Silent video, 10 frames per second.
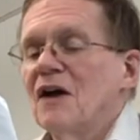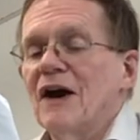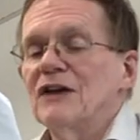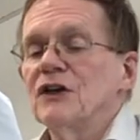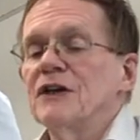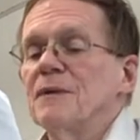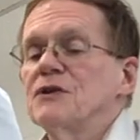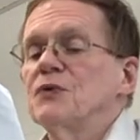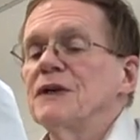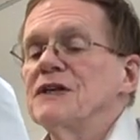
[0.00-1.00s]
All right, look at number
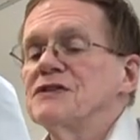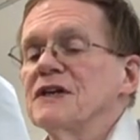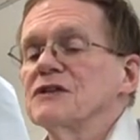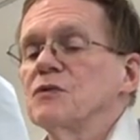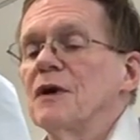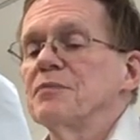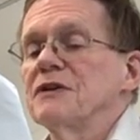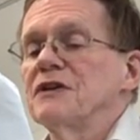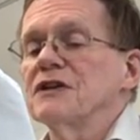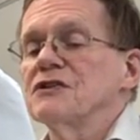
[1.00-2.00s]
26. What
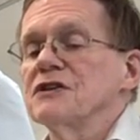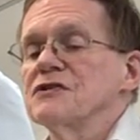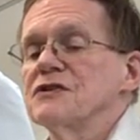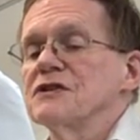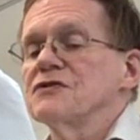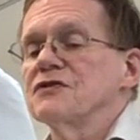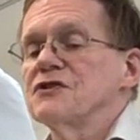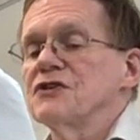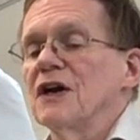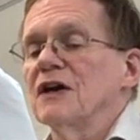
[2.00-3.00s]
predictions does
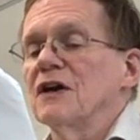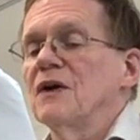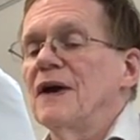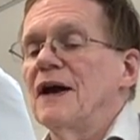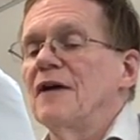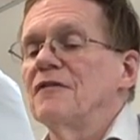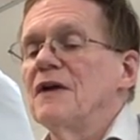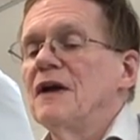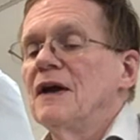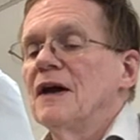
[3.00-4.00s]
Ciacco have
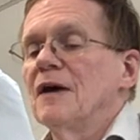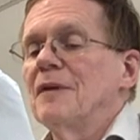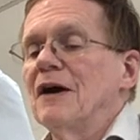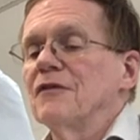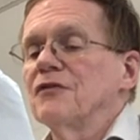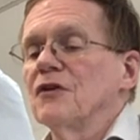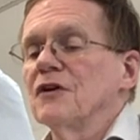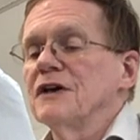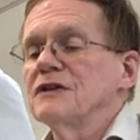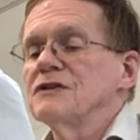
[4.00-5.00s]
about
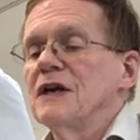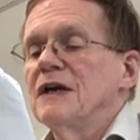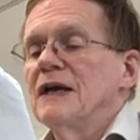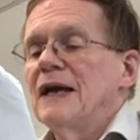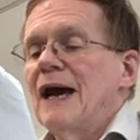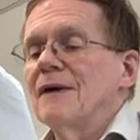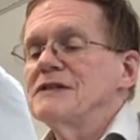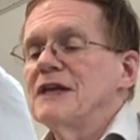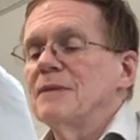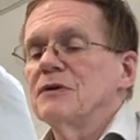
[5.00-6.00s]
Florence? How
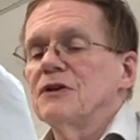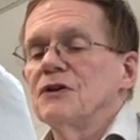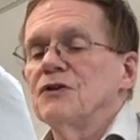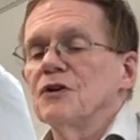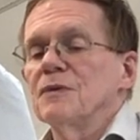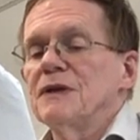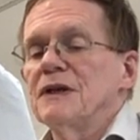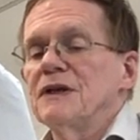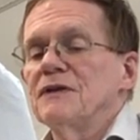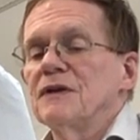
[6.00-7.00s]
is he able to That's determine
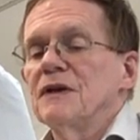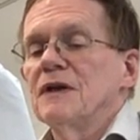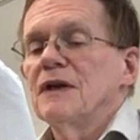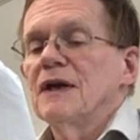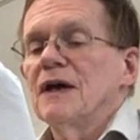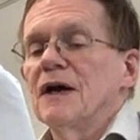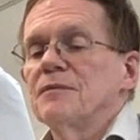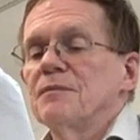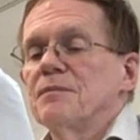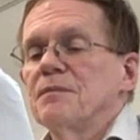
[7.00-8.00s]
these? That was uh,
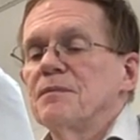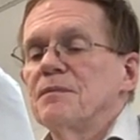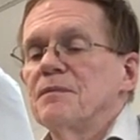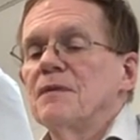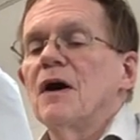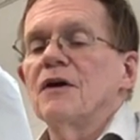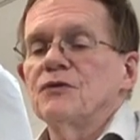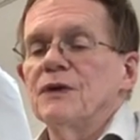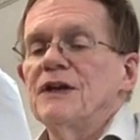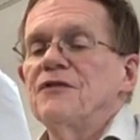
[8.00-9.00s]
26. Uh,
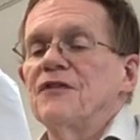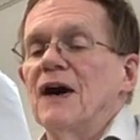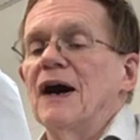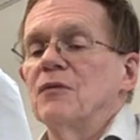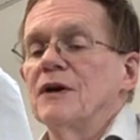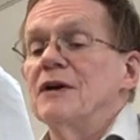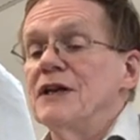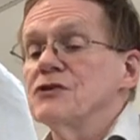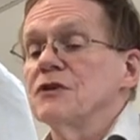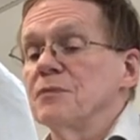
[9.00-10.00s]
25. What
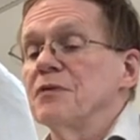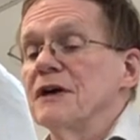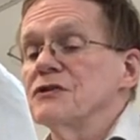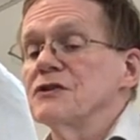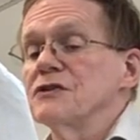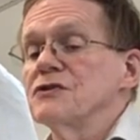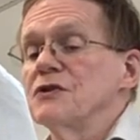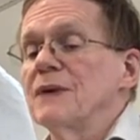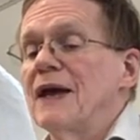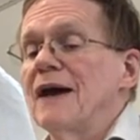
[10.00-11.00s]
initial impressions
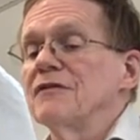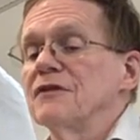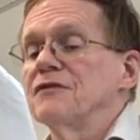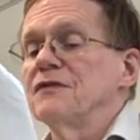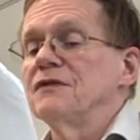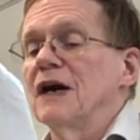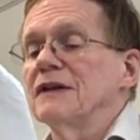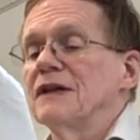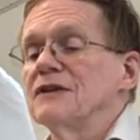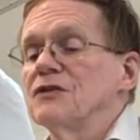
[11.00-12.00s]
do we have of
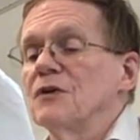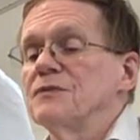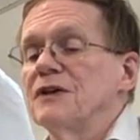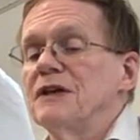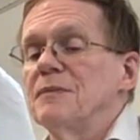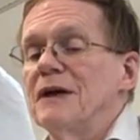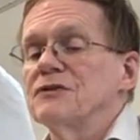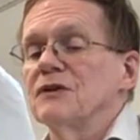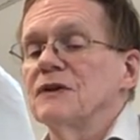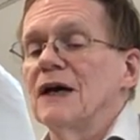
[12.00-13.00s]
Dante's home city
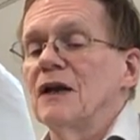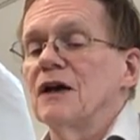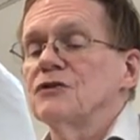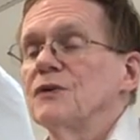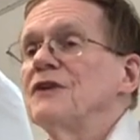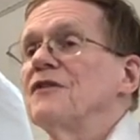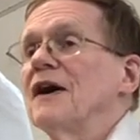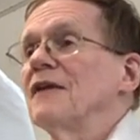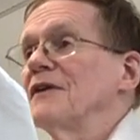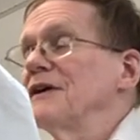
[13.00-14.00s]
based on dialogue?
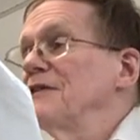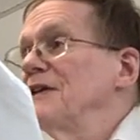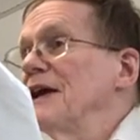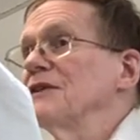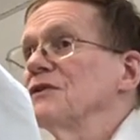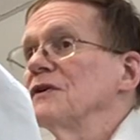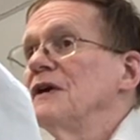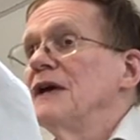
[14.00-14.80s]
25, I'll give you the answer.